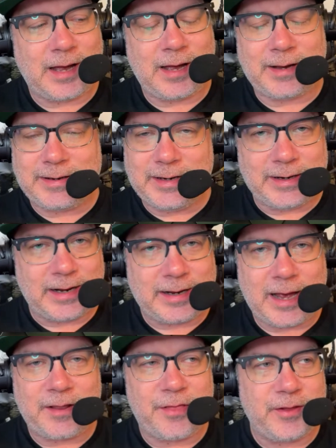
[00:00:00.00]
Again, I
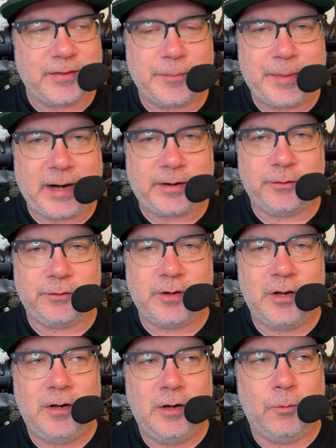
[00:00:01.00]
got to think the Packers
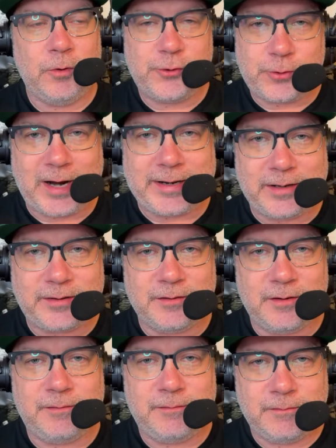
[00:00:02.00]
would try to get
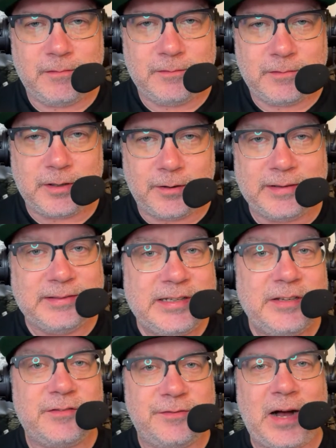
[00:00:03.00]
to, you know, at
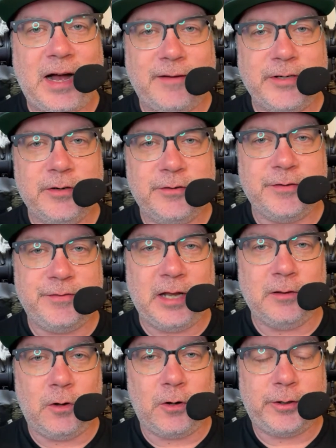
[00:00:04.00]
least 5 years, if
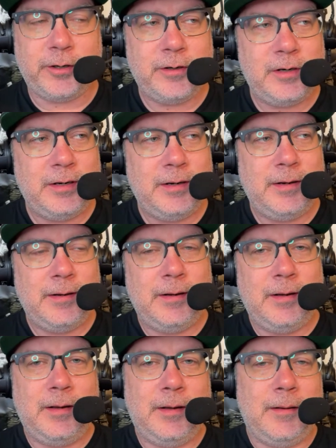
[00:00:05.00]
not longer.
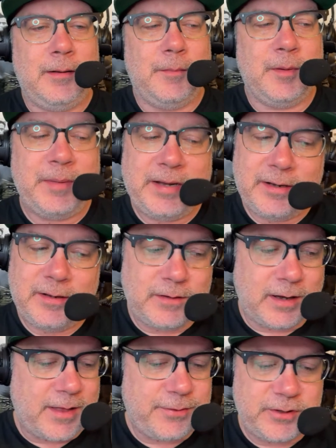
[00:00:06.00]
But man,
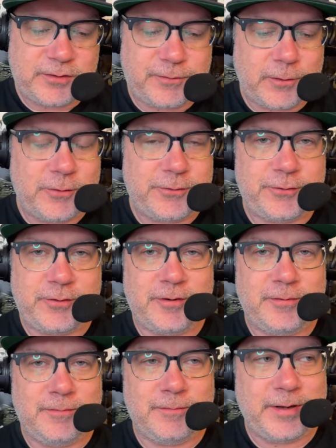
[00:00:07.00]
athletes first,
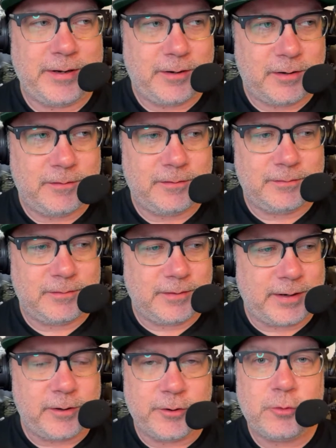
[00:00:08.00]
they are
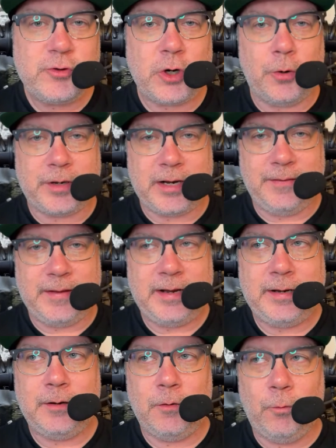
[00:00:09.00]
no joke, and
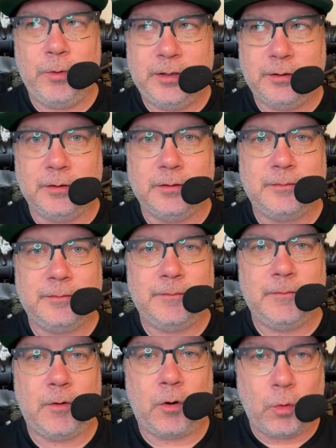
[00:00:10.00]
they will
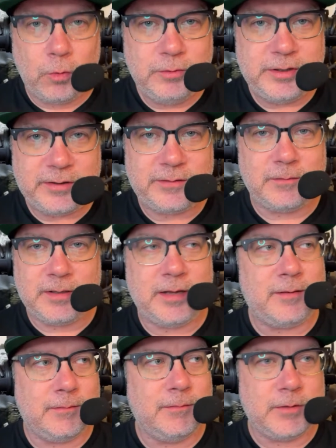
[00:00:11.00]
only
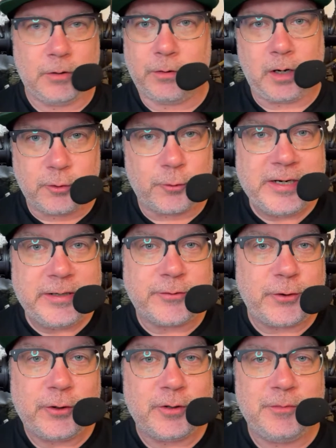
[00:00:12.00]
get, you know, agree to
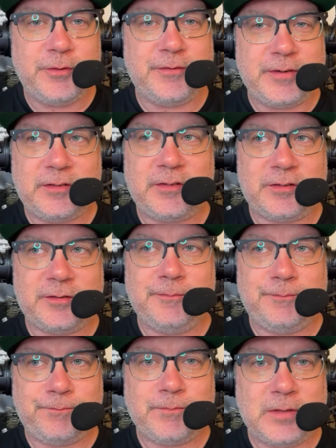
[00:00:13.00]
terms if it's,
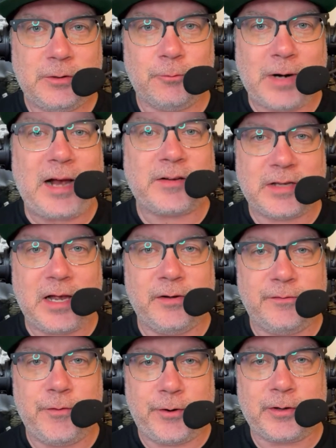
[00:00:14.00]
you know, rock
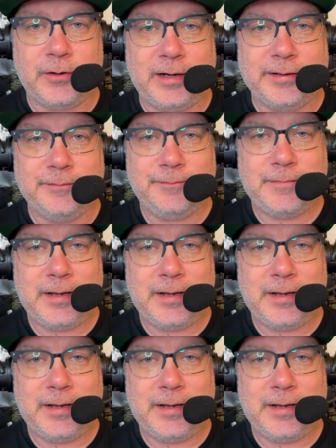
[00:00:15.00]
solid for their client.